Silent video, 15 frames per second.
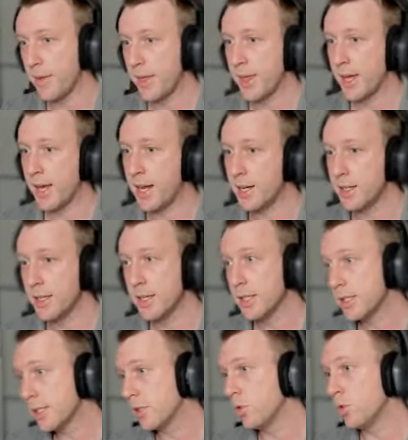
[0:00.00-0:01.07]

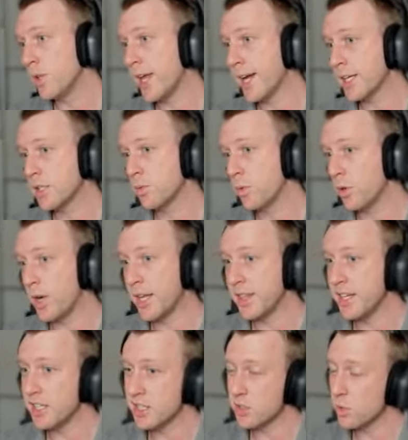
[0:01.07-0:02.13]
Snorlax, well, I
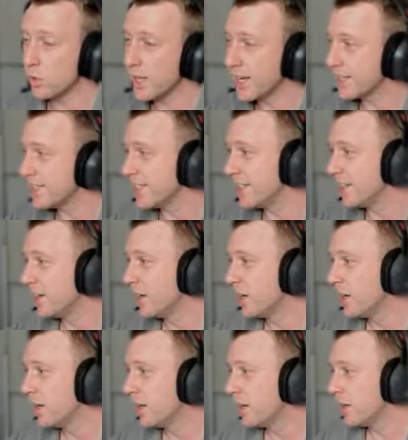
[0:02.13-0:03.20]
think Snorlax and
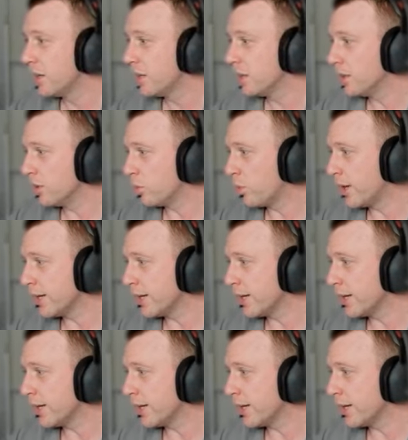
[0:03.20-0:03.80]
quite